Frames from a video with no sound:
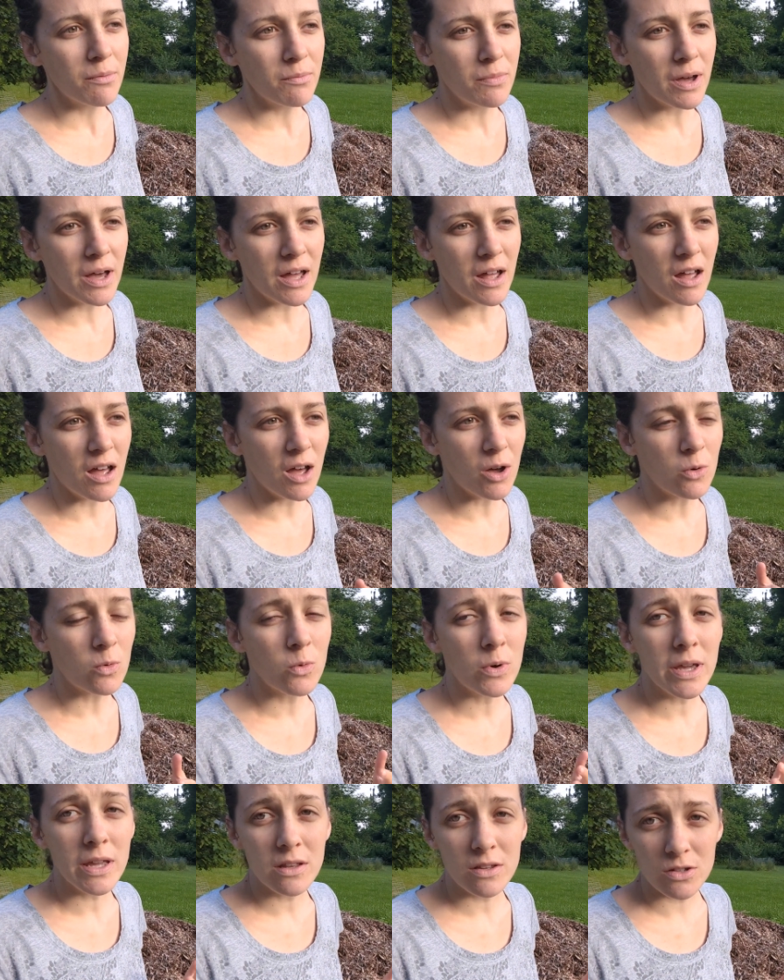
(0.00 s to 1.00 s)
but
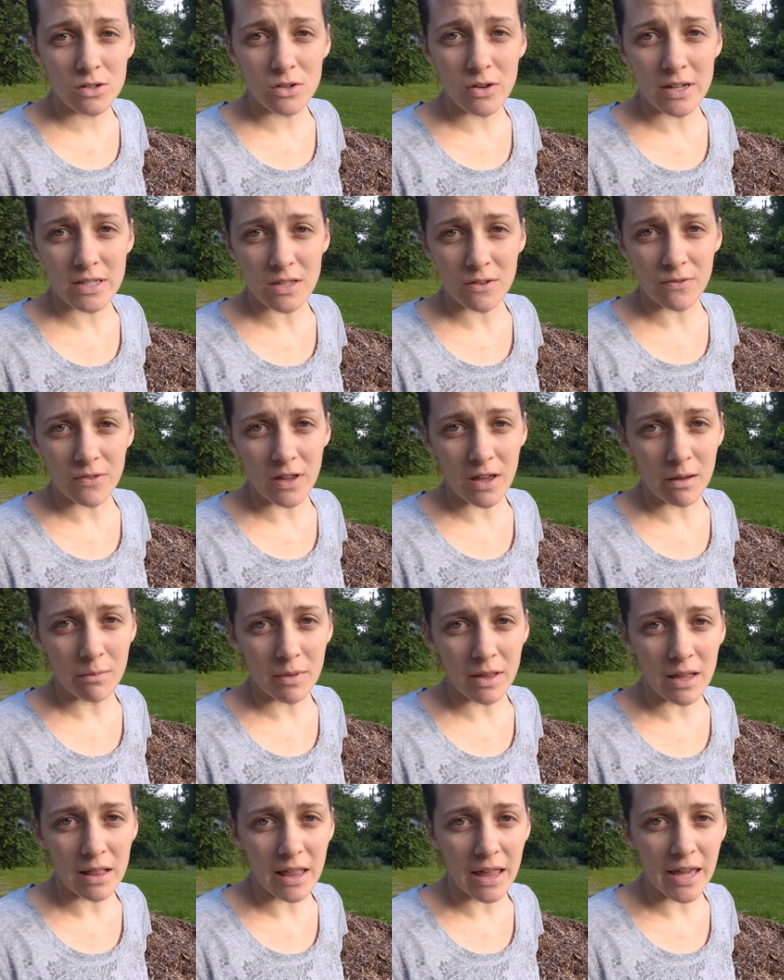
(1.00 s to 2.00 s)
we do as a
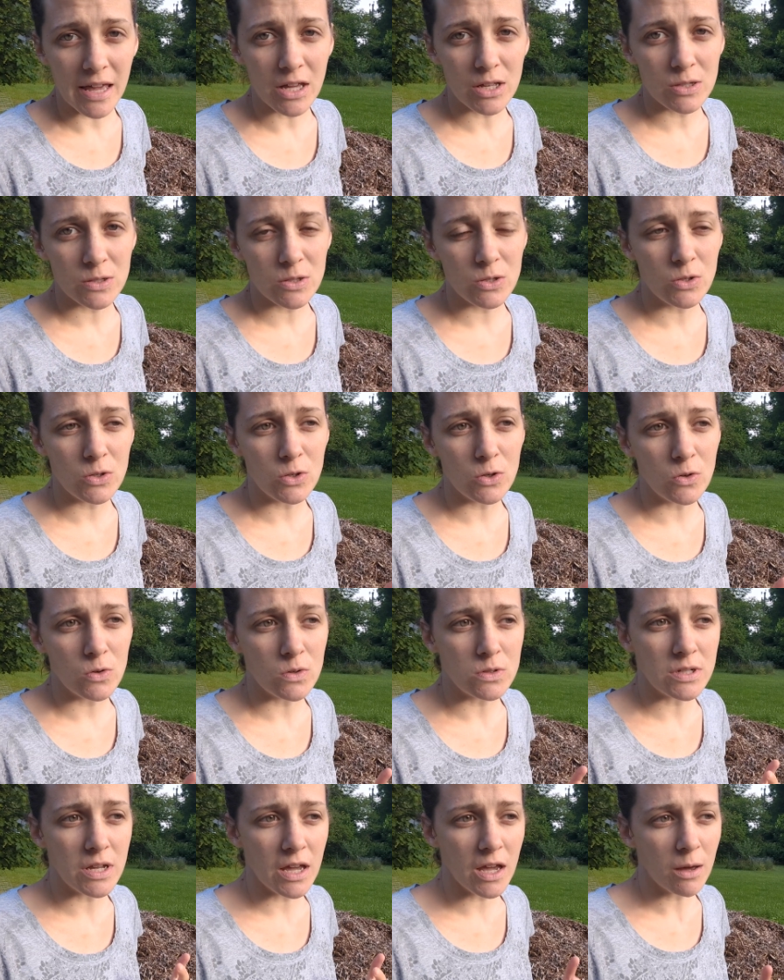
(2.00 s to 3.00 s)
family like
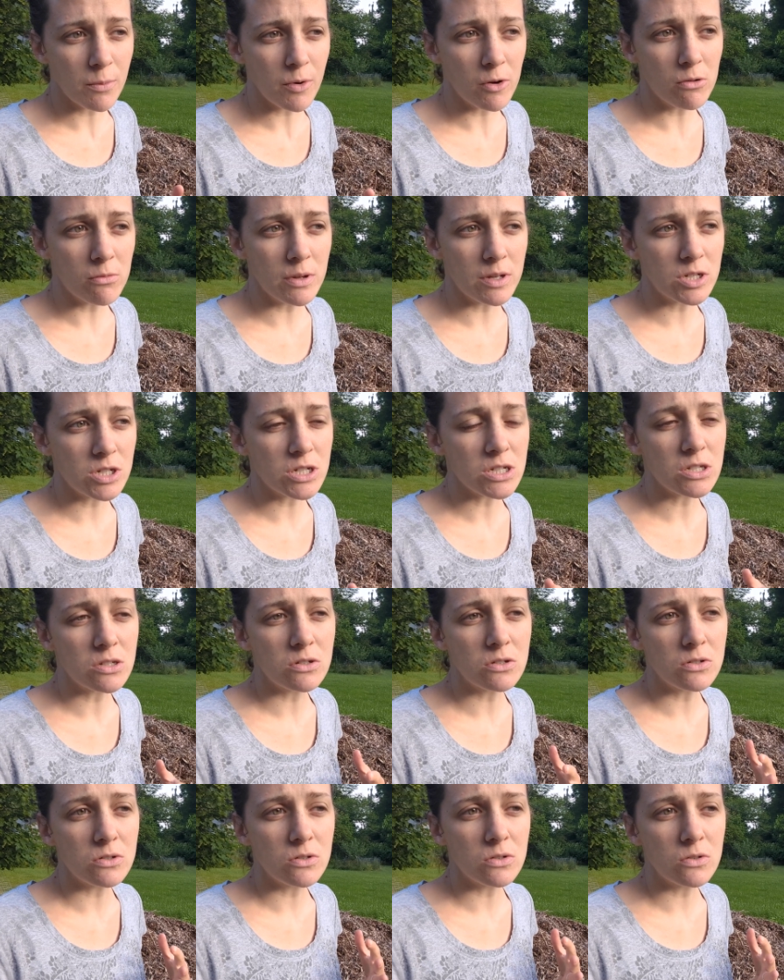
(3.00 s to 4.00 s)
to take a moment just
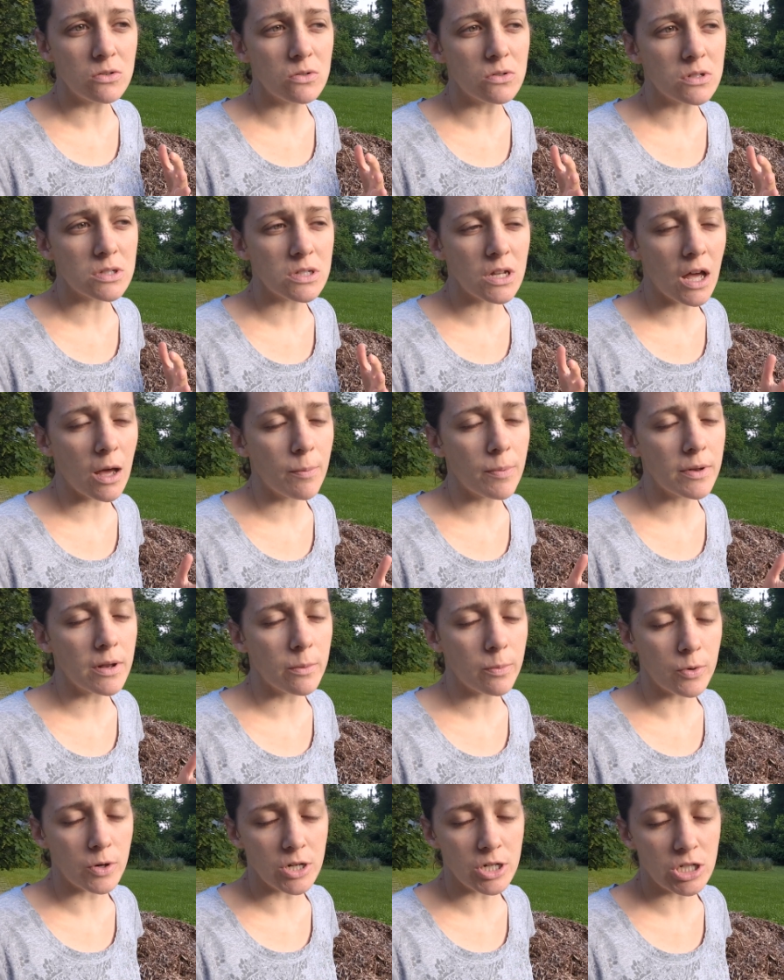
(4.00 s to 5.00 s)
to stop and
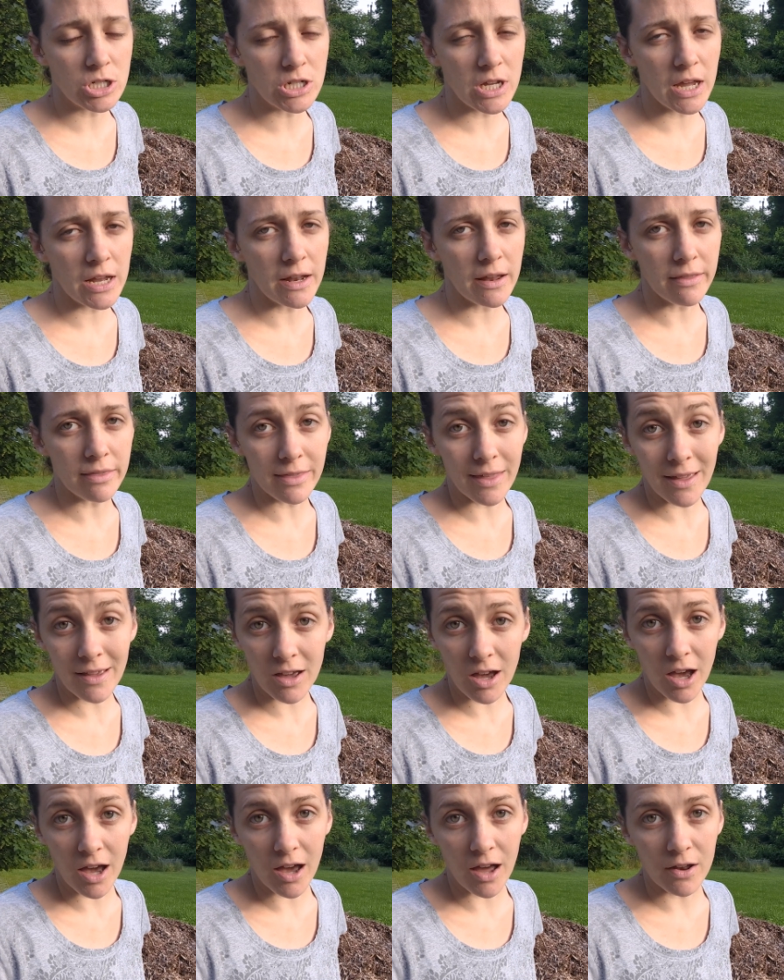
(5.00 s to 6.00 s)
appreciate and thank
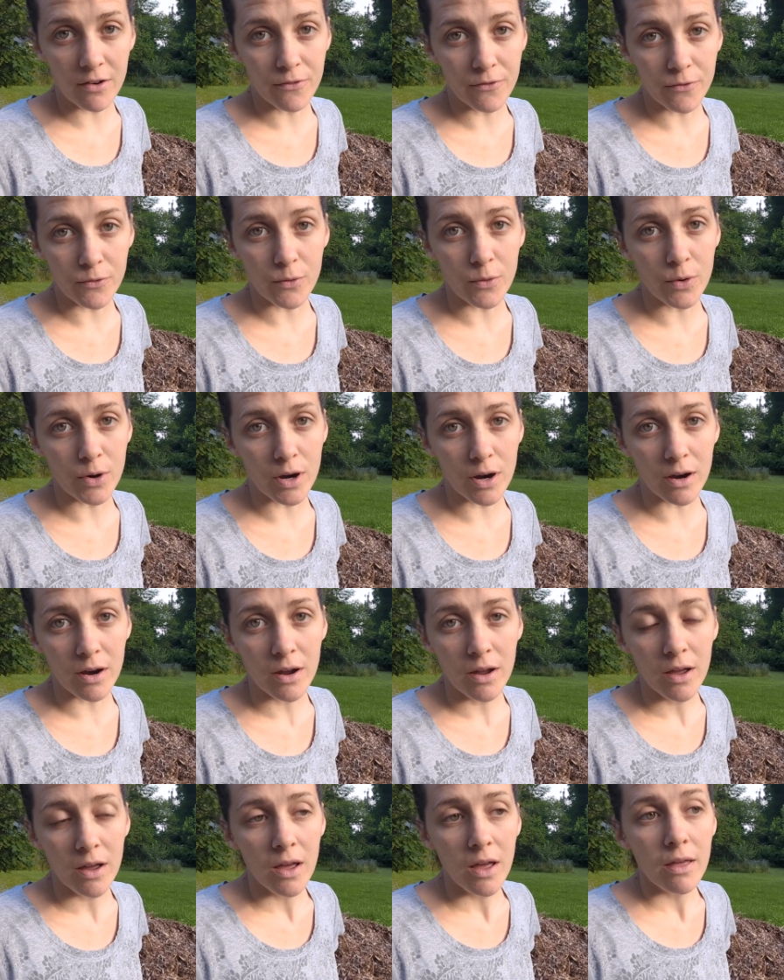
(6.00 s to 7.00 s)
God for
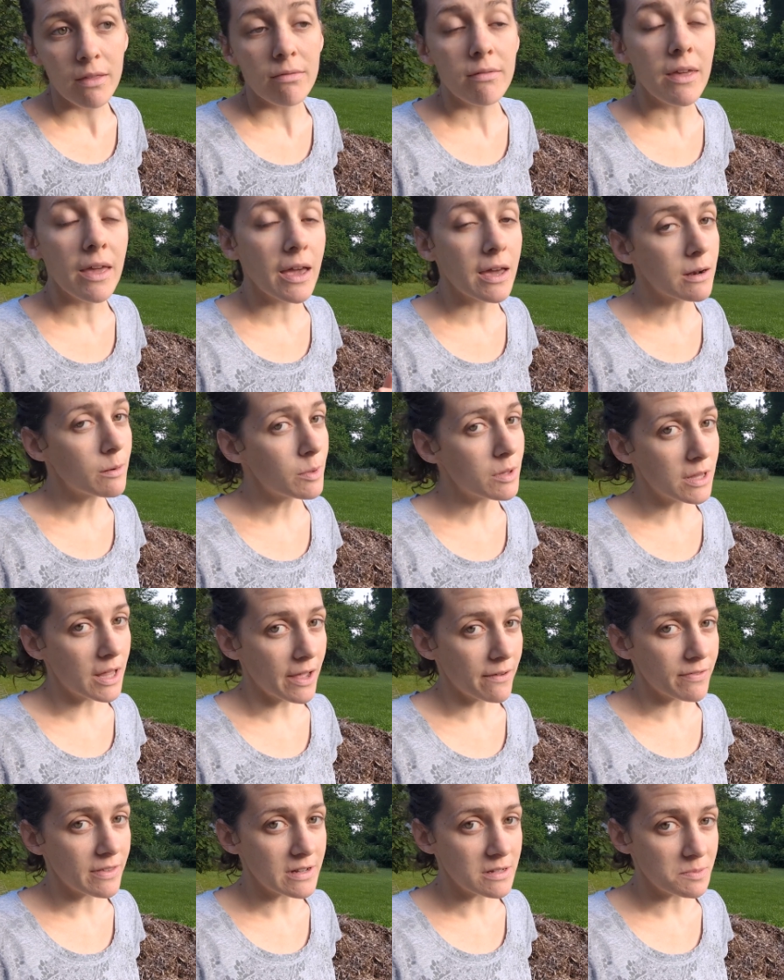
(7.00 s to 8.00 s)
the animal
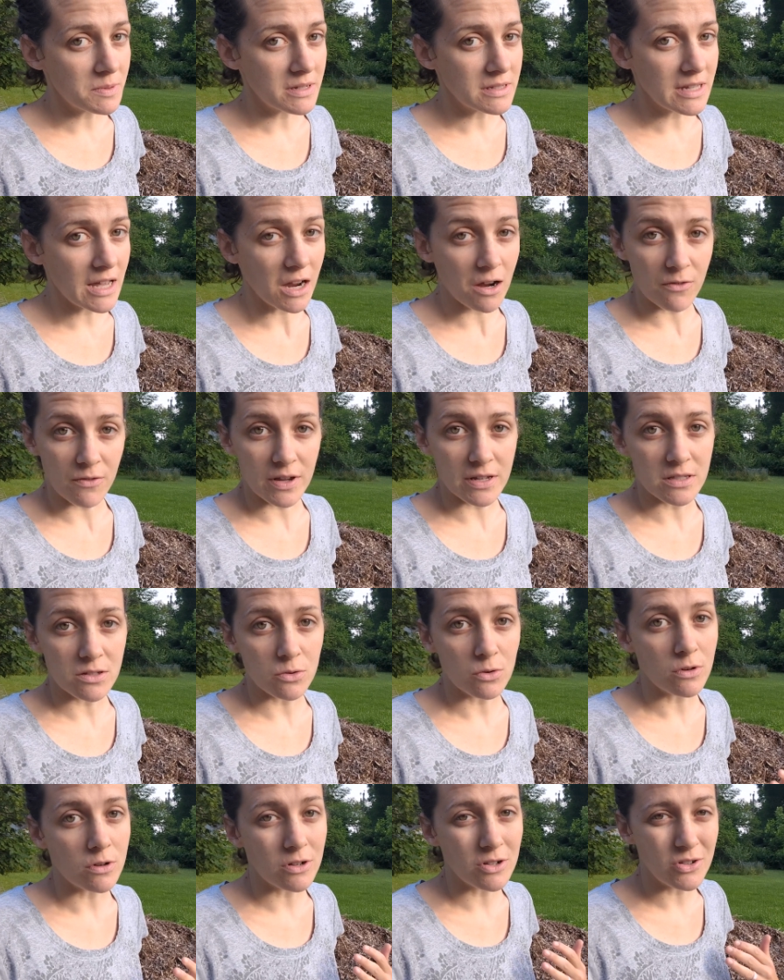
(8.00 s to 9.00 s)
life that is being sacrificed in
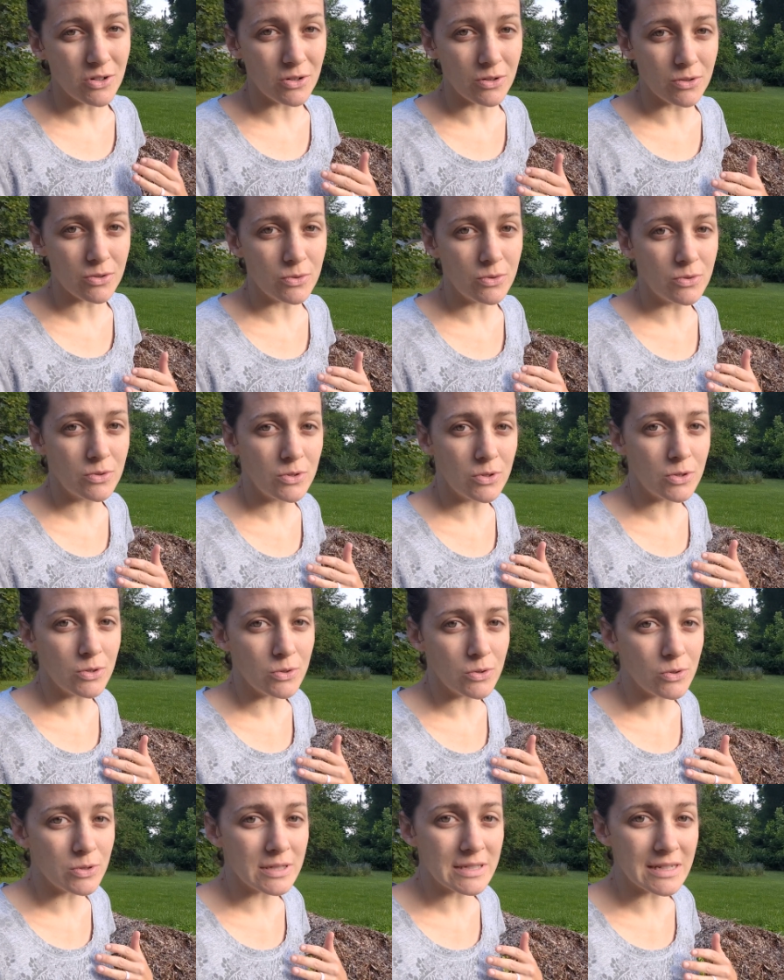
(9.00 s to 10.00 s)
order
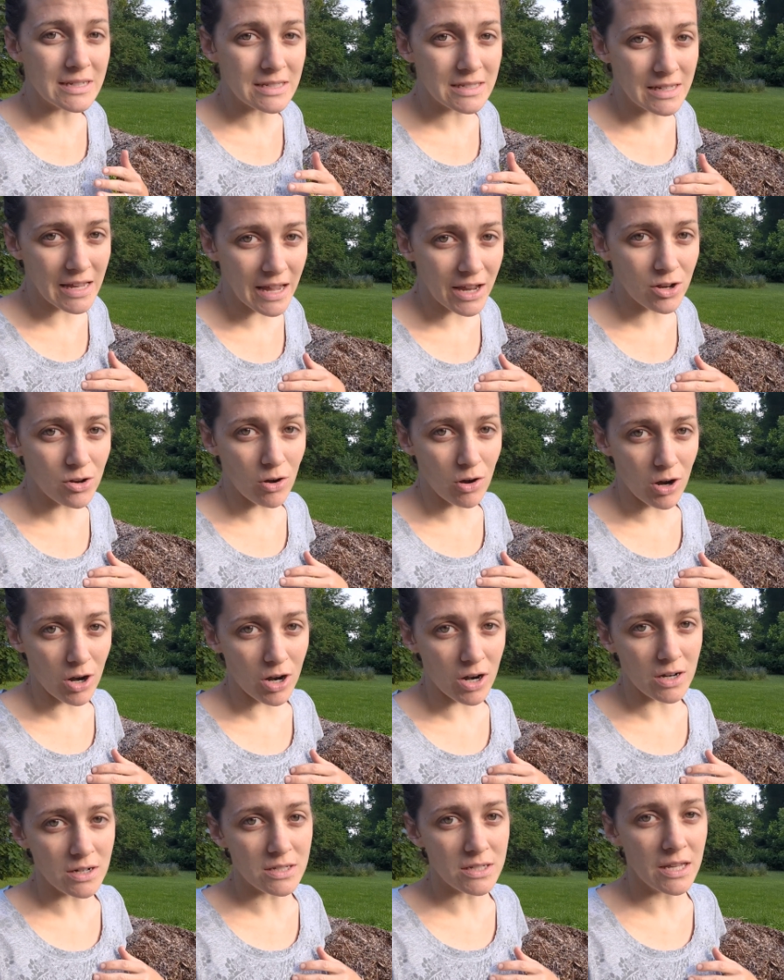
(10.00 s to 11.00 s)
to sustain
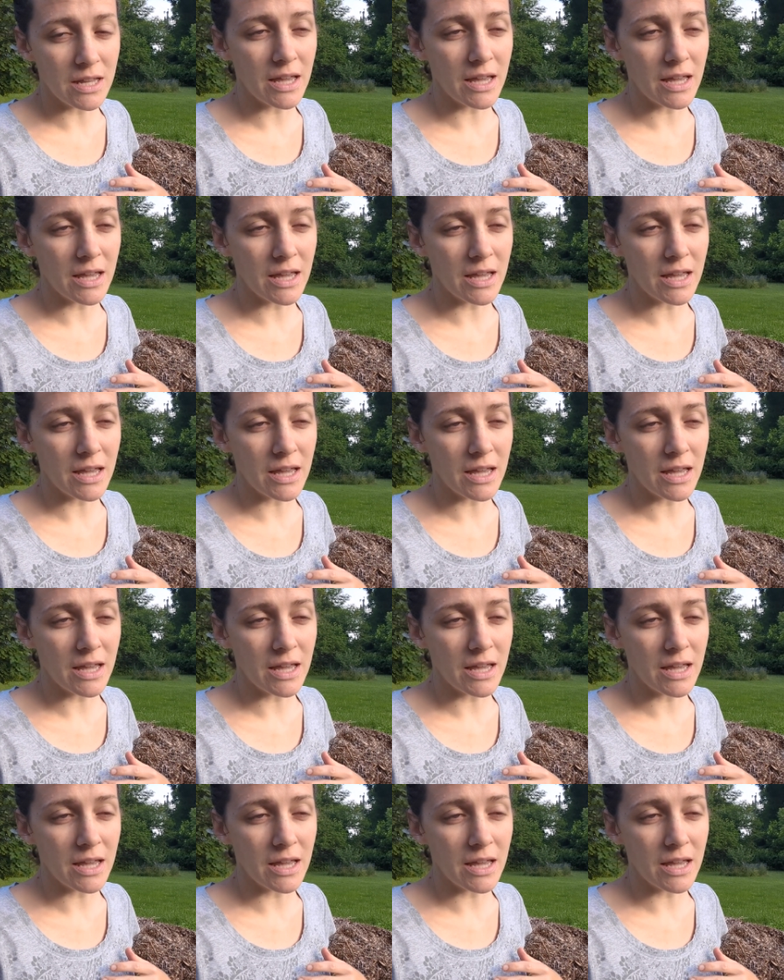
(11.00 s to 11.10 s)
ours.